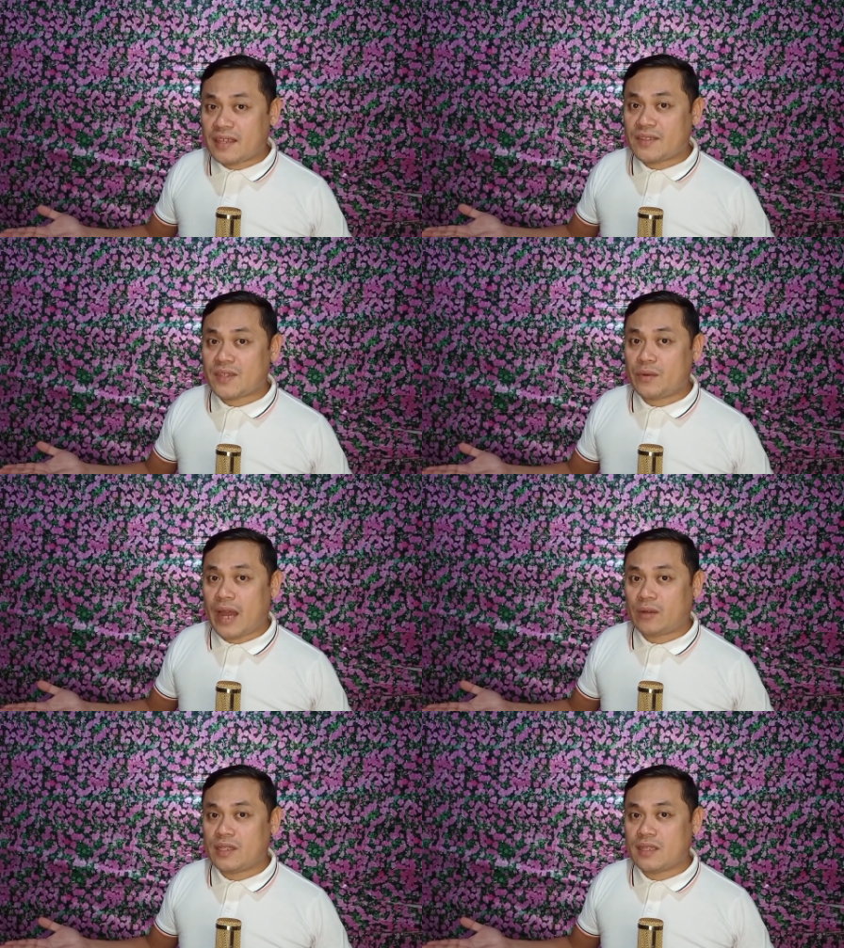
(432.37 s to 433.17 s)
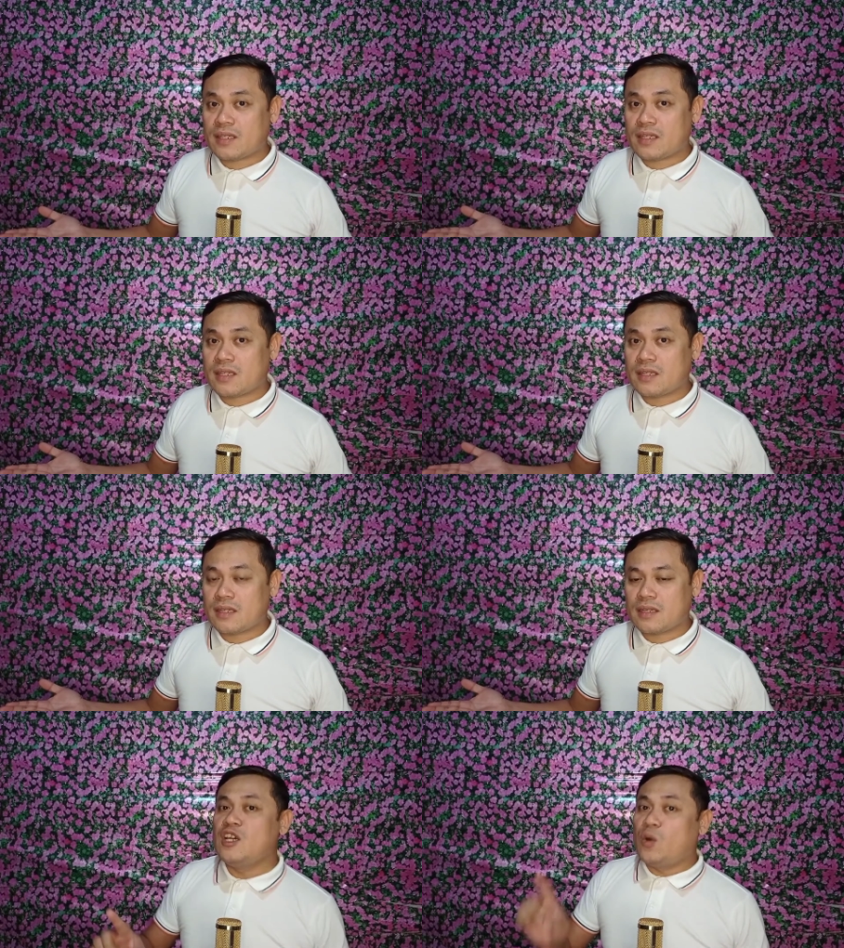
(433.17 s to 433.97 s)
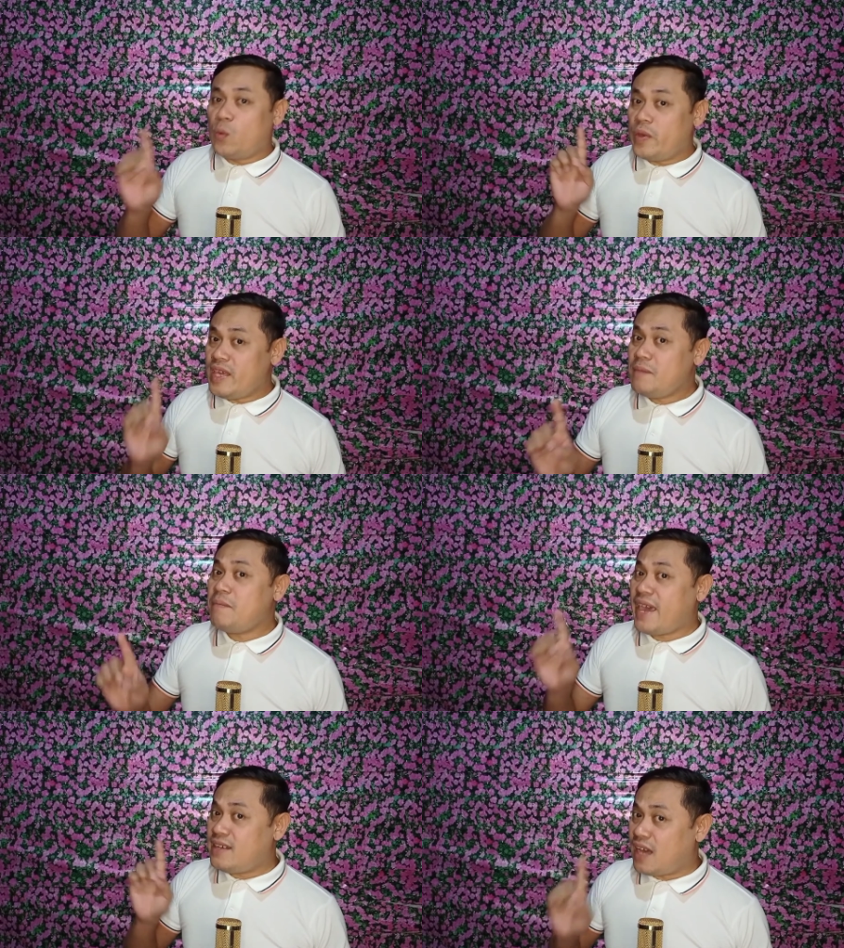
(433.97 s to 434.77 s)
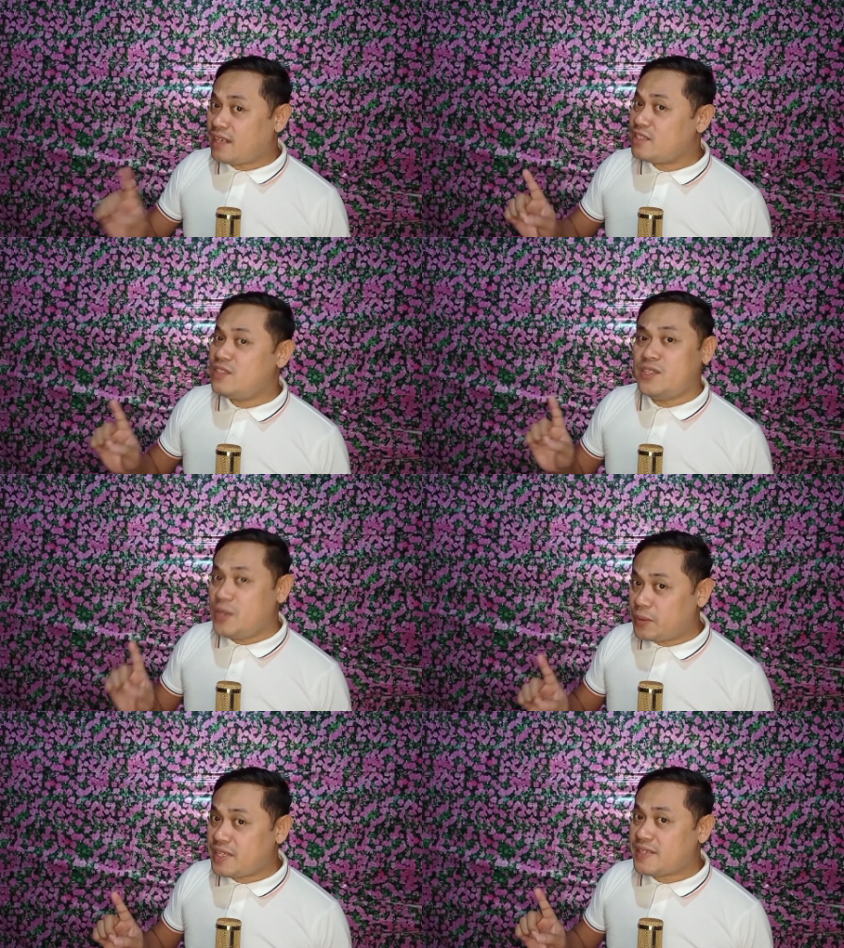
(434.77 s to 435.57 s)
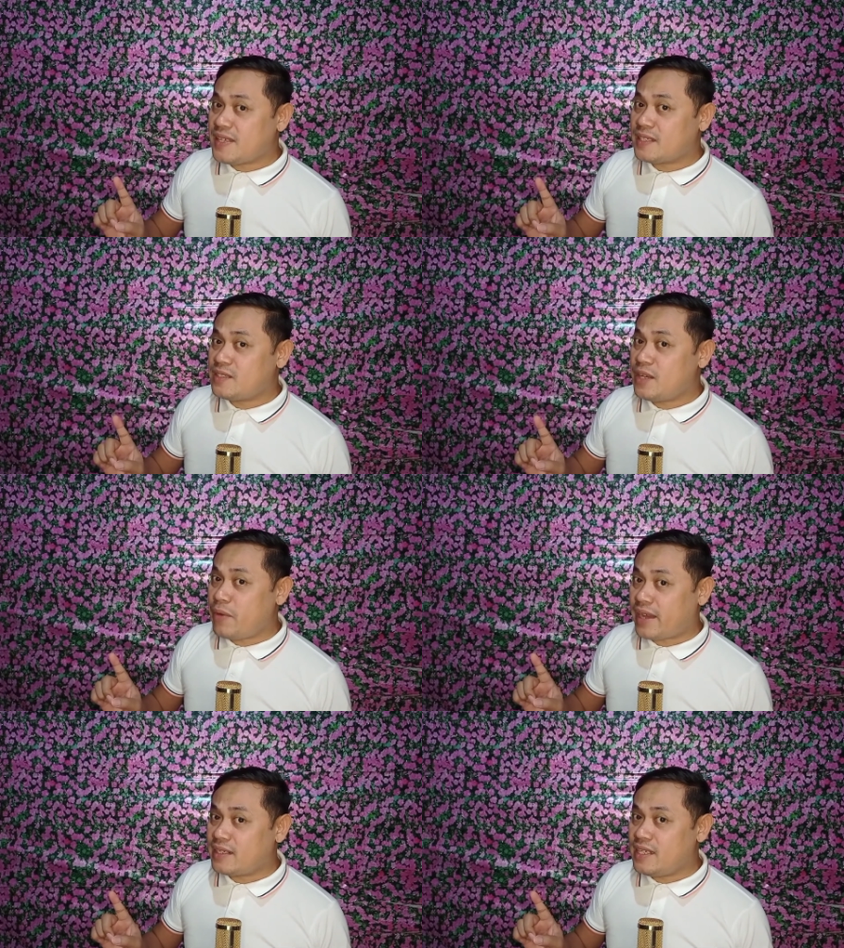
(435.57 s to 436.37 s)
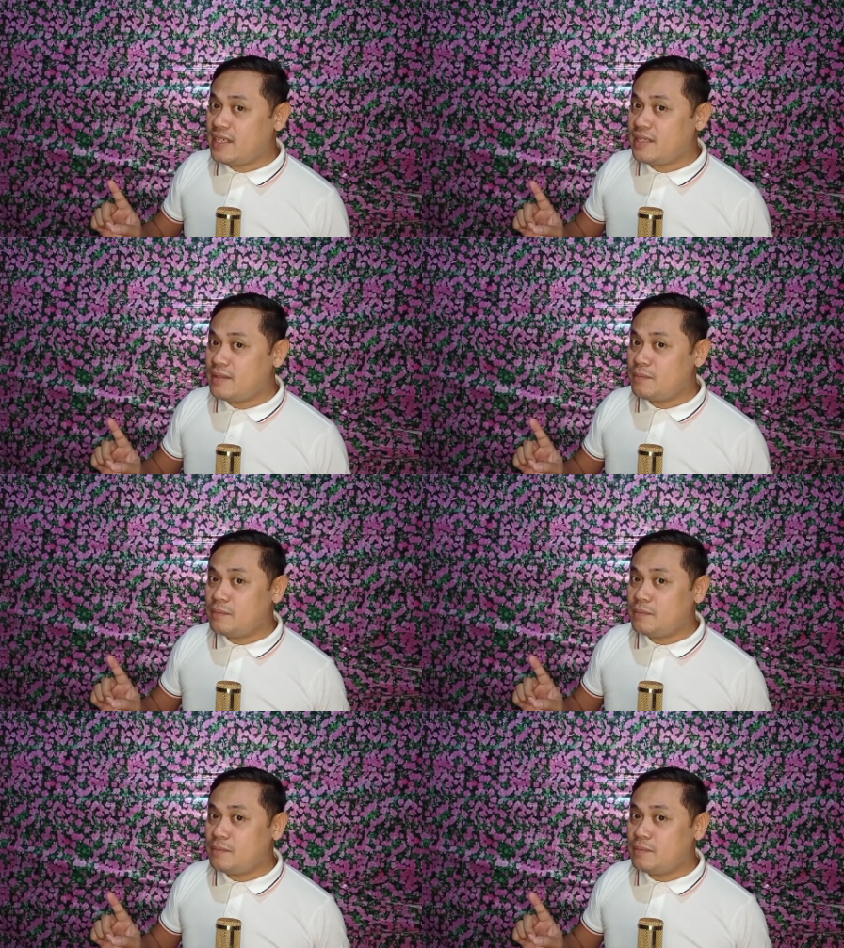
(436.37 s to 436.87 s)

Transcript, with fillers: things around us. We may not notice it directly,